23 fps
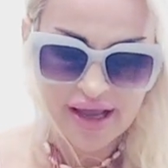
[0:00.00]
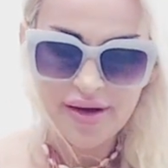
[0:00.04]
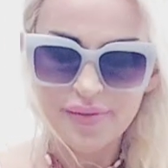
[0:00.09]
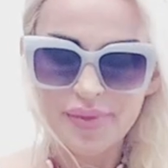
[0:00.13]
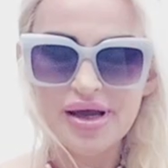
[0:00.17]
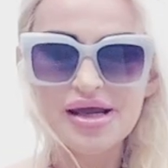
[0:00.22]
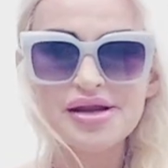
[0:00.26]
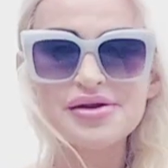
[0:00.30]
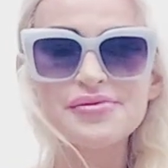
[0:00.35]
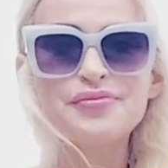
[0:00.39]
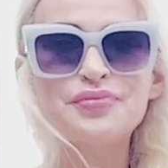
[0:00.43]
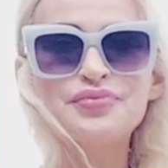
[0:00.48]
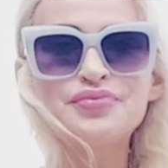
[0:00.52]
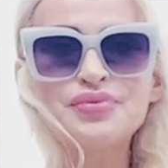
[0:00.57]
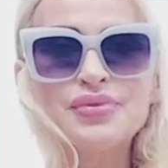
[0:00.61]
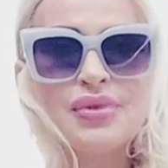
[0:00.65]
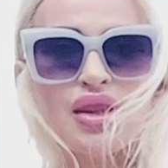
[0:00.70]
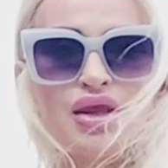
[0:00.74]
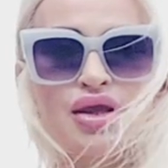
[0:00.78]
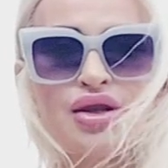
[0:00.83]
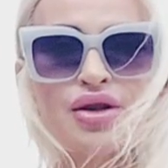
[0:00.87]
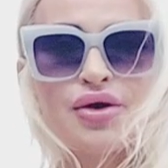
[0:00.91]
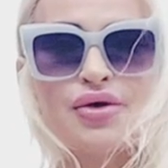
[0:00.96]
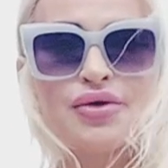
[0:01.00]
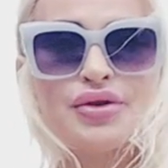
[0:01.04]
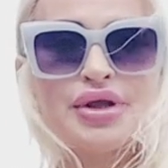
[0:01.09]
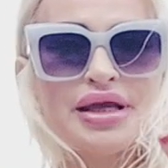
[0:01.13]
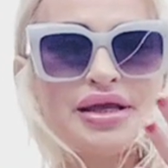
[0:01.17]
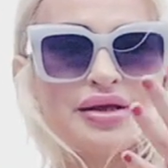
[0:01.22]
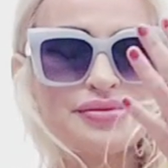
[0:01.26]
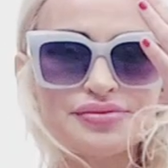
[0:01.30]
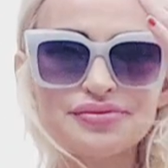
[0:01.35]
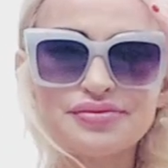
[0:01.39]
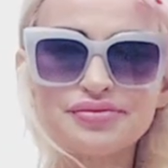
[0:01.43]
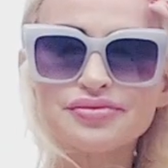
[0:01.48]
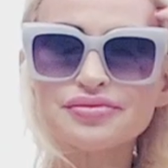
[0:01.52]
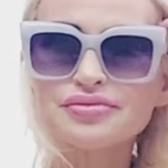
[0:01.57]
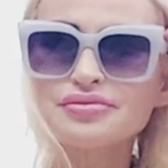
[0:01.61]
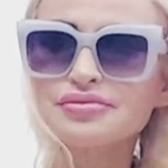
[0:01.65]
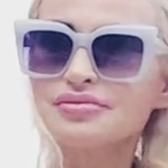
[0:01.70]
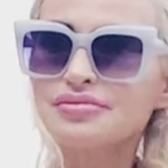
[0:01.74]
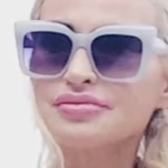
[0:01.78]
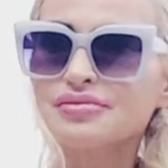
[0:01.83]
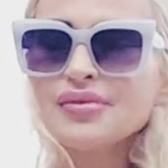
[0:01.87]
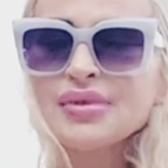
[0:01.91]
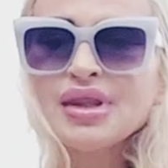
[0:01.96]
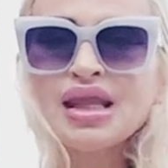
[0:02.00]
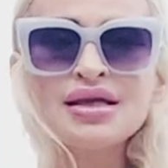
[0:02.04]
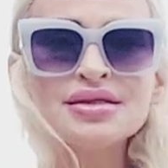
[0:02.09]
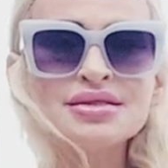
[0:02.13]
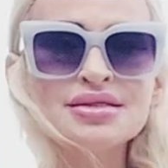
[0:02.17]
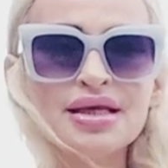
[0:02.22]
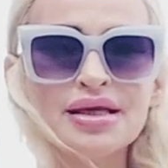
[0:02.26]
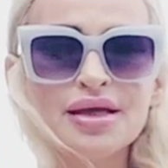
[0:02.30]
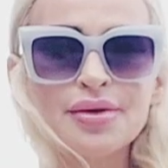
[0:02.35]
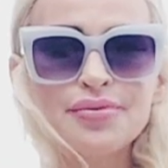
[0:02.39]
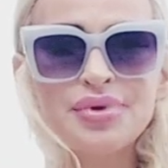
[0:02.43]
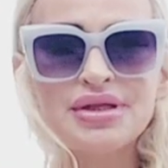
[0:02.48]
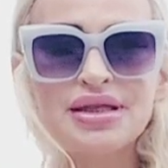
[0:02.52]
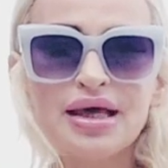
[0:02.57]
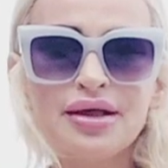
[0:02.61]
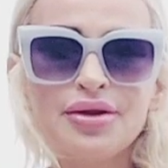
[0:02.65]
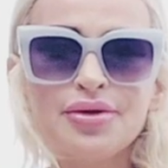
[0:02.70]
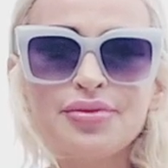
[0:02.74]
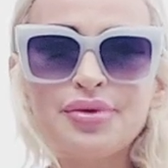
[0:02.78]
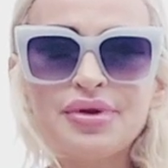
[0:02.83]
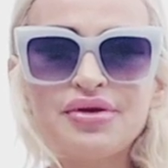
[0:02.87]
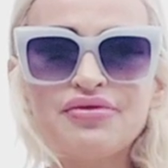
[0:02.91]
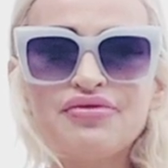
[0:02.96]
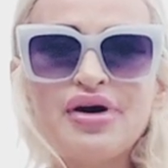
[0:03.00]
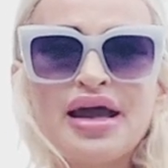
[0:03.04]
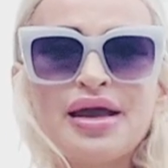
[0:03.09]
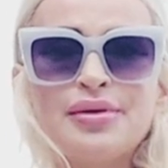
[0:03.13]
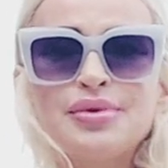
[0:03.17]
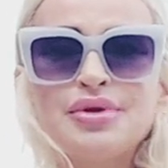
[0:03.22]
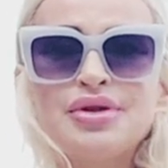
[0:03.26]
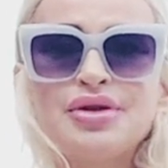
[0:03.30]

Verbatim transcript: But, mm, you know, like it's like a Penelope vibe,